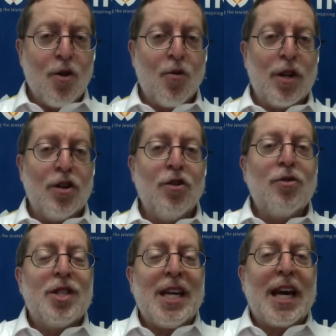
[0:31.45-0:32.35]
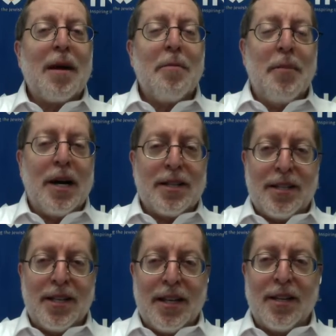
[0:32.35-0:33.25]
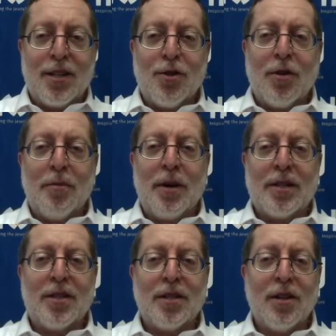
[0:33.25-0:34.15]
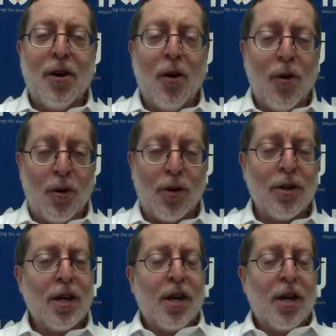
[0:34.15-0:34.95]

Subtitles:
When you stick a button into a button hole,